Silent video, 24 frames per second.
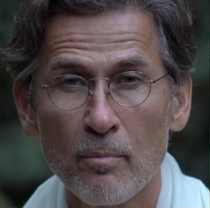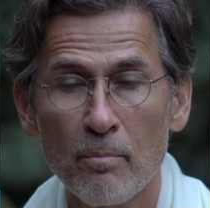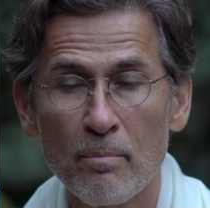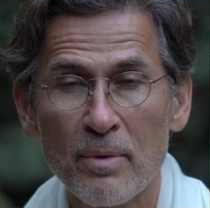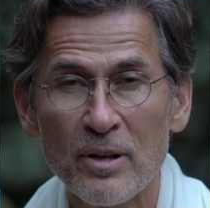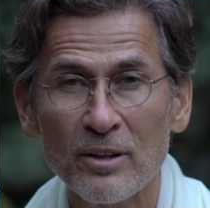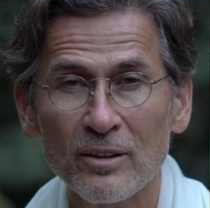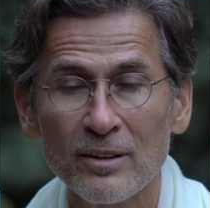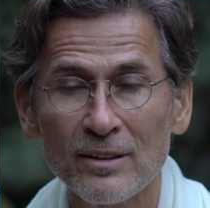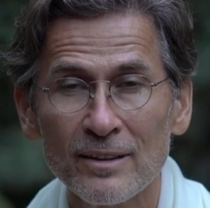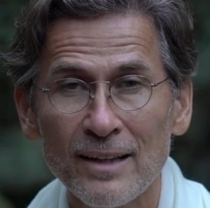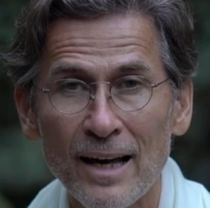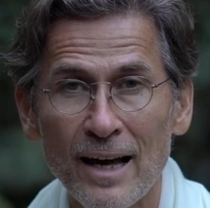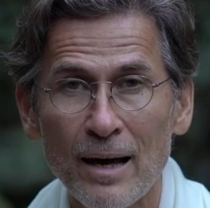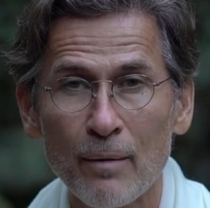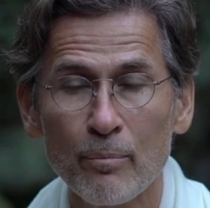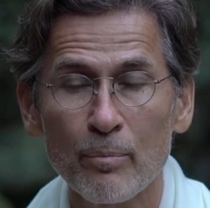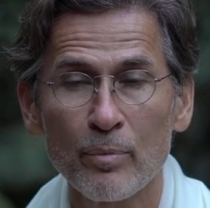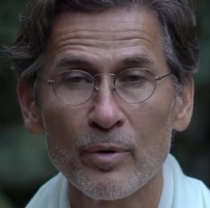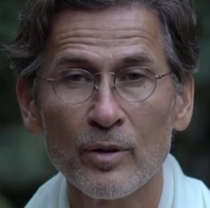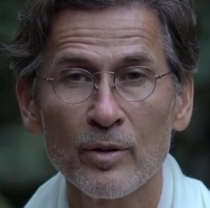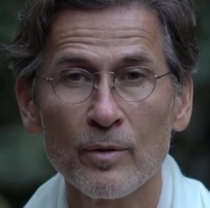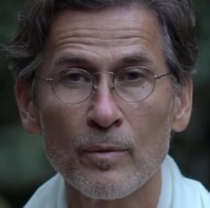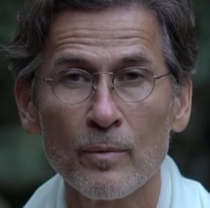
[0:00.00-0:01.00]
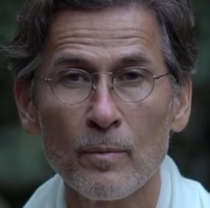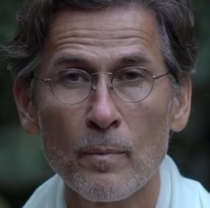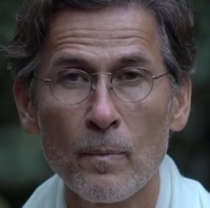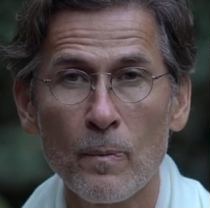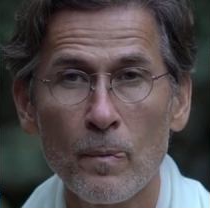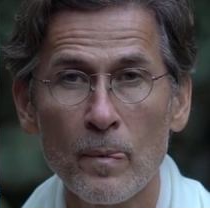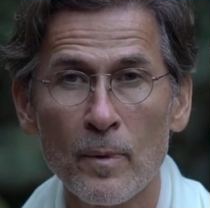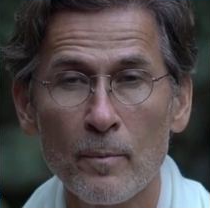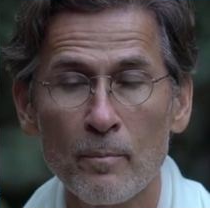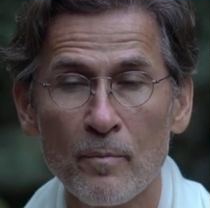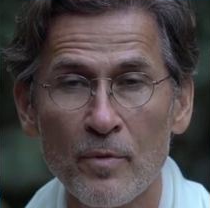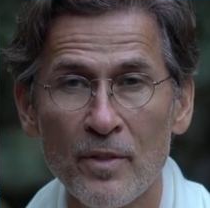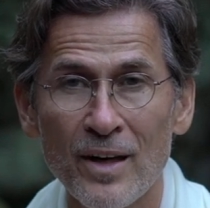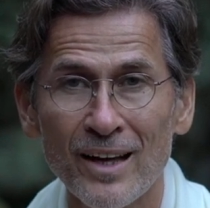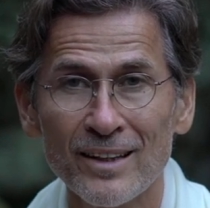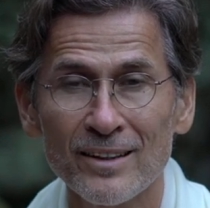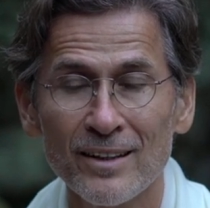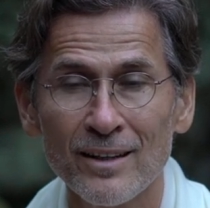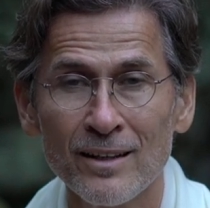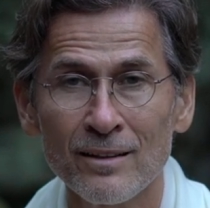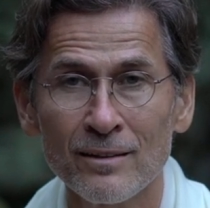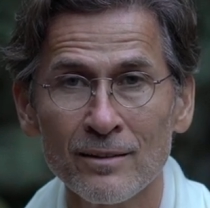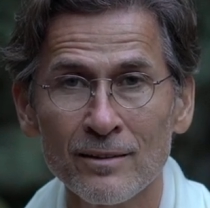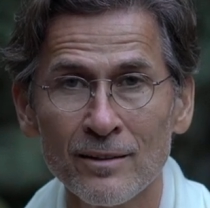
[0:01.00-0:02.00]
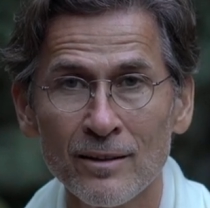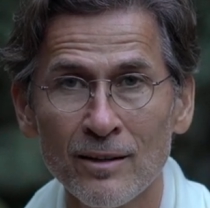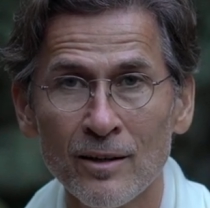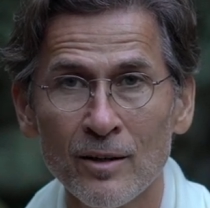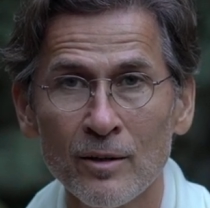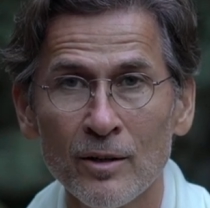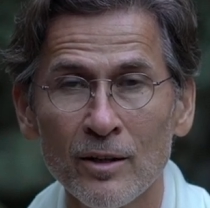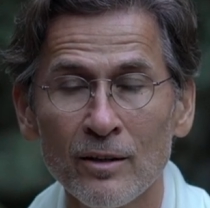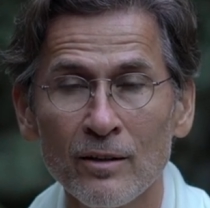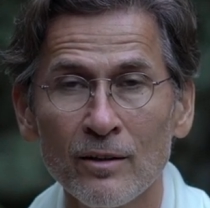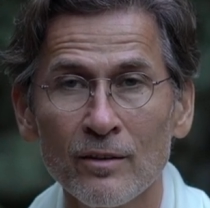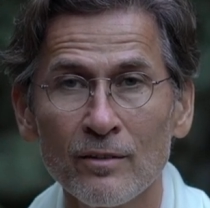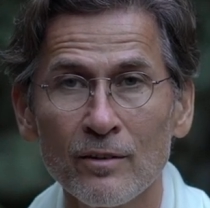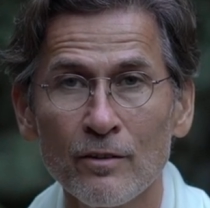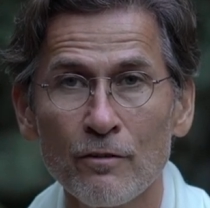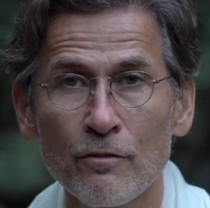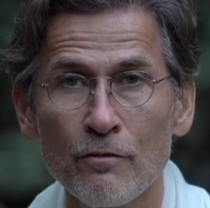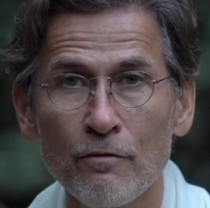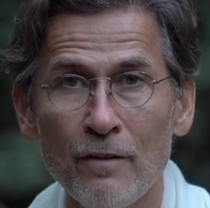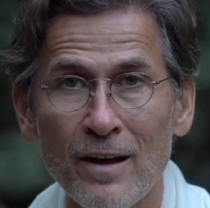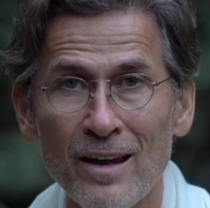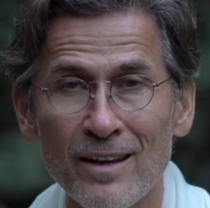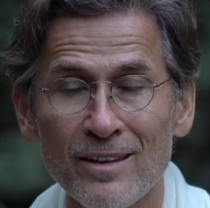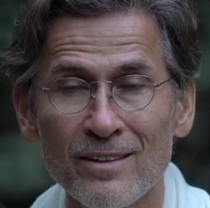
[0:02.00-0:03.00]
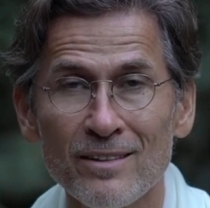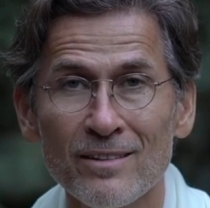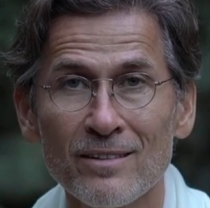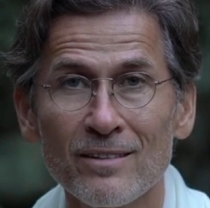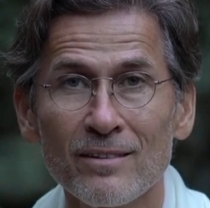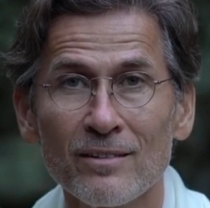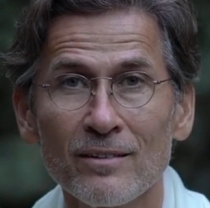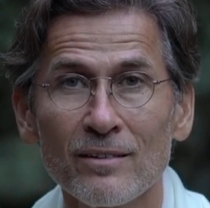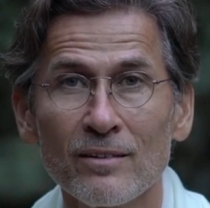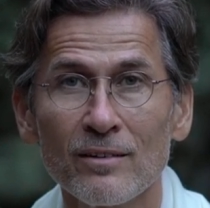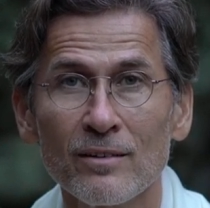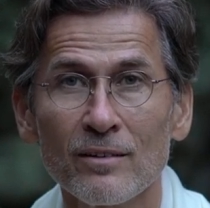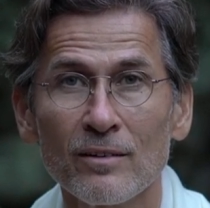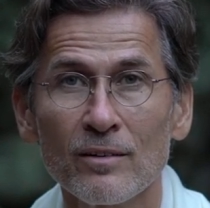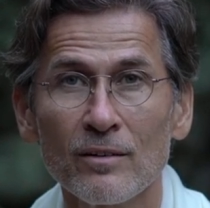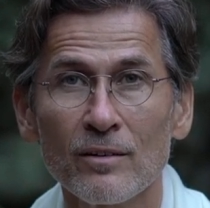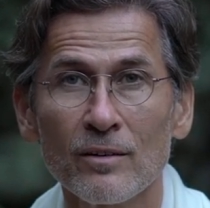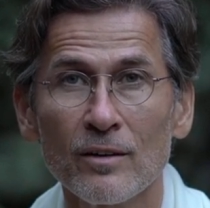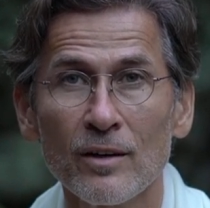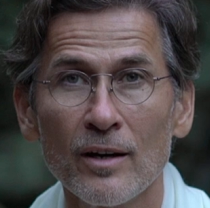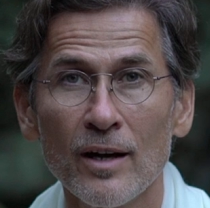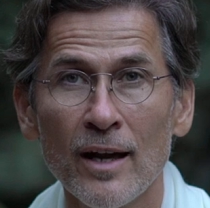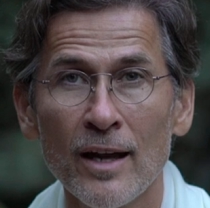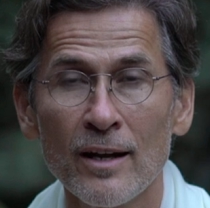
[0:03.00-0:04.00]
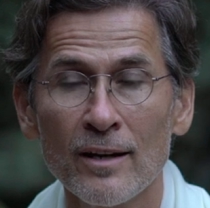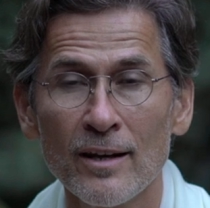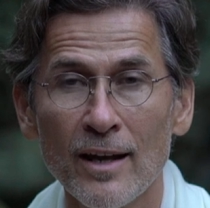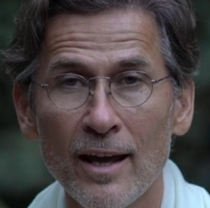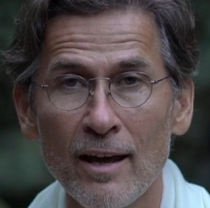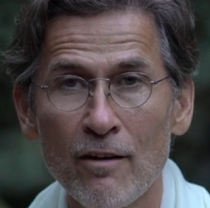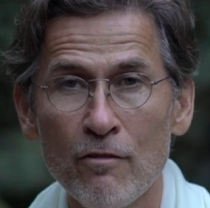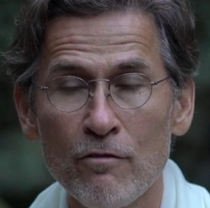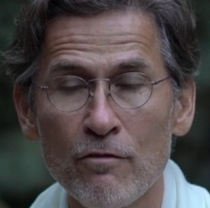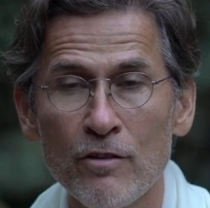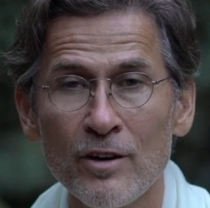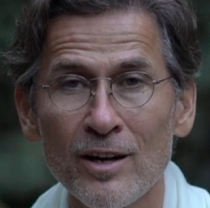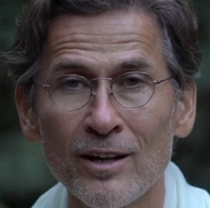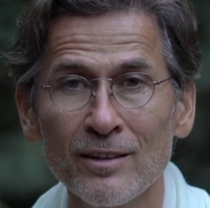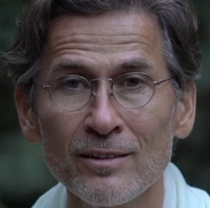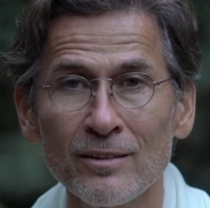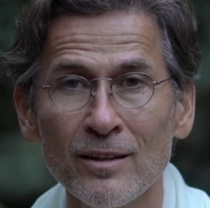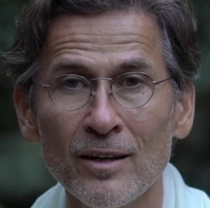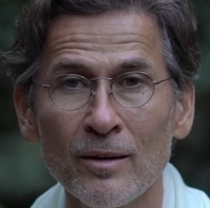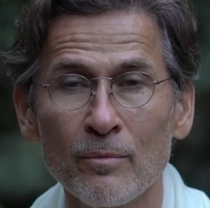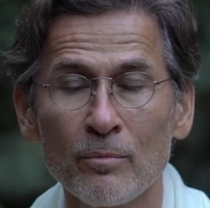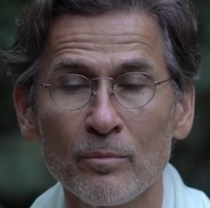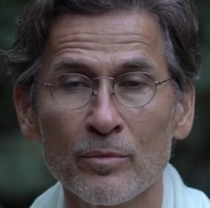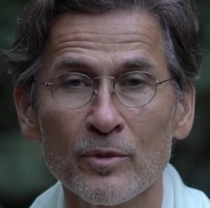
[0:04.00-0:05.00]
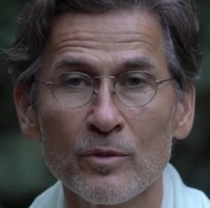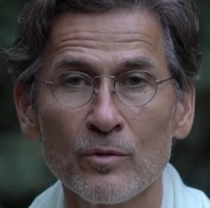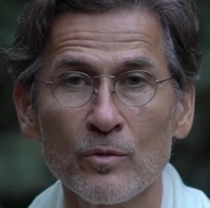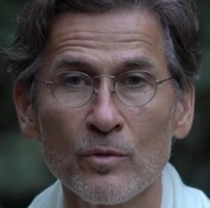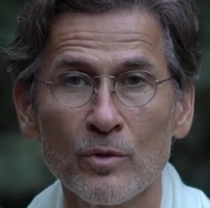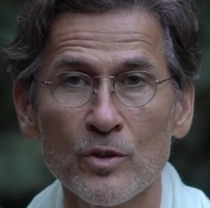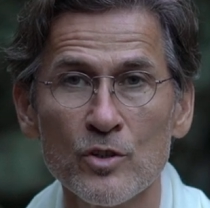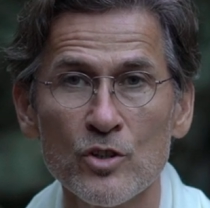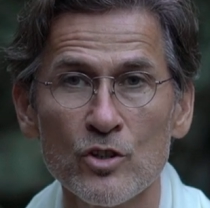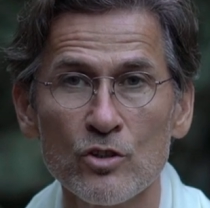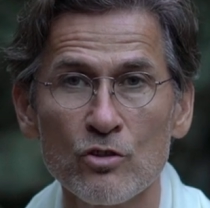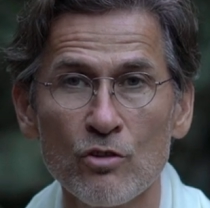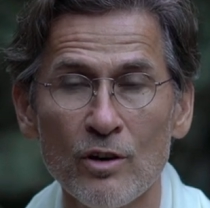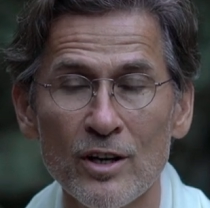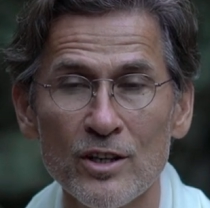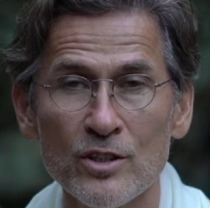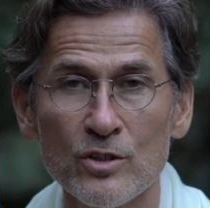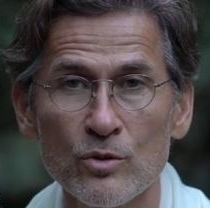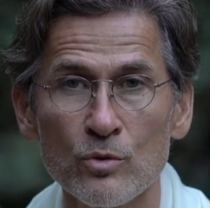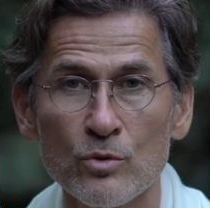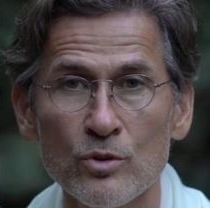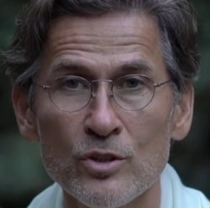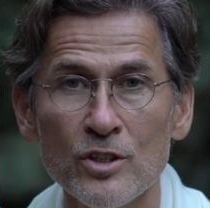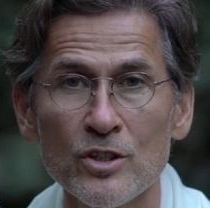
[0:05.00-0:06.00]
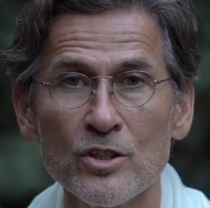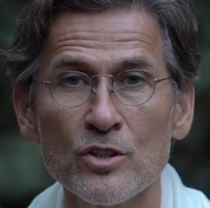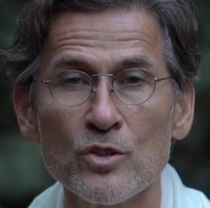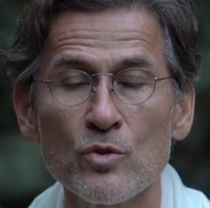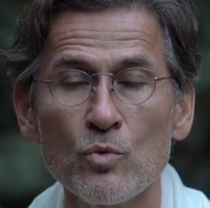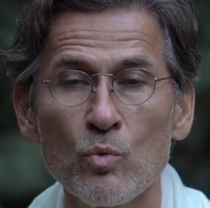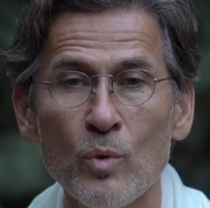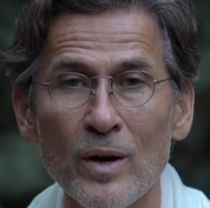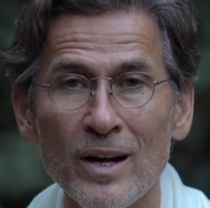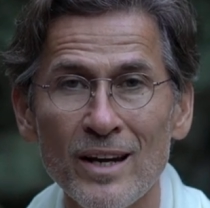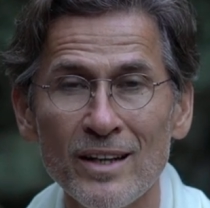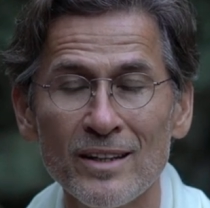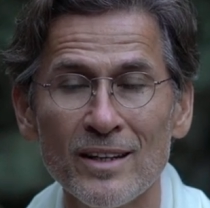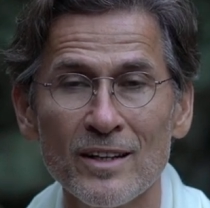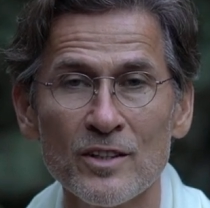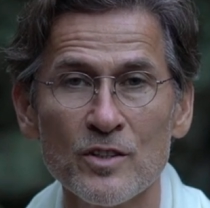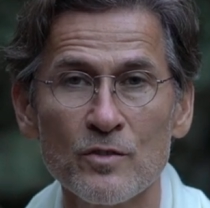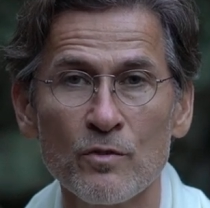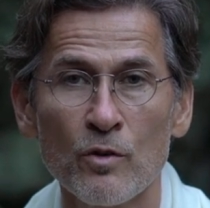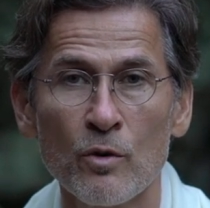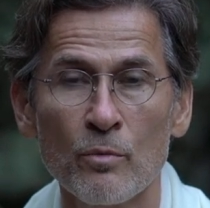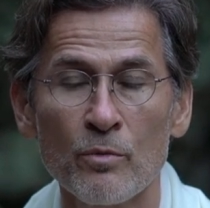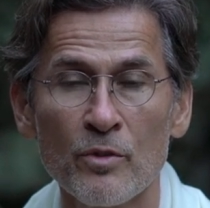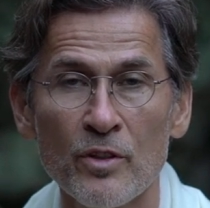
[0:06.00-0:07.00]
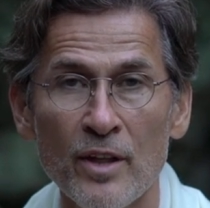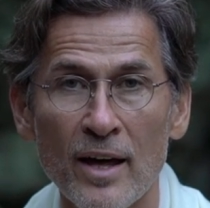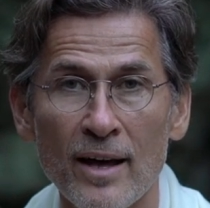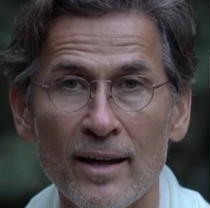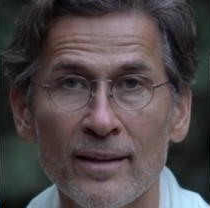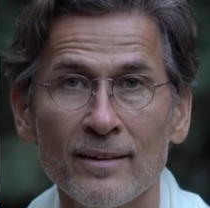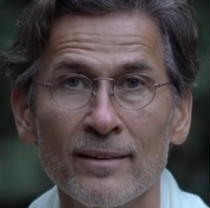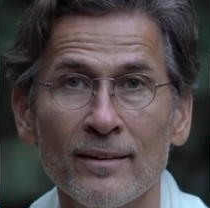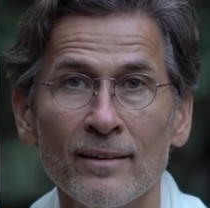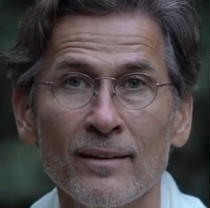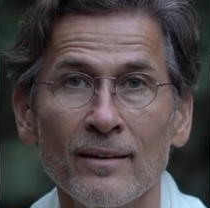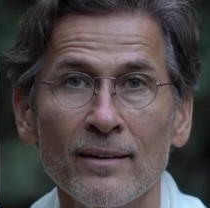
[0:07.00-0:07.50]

build up that internal faith. And every attempt which tries to dissuade us from that,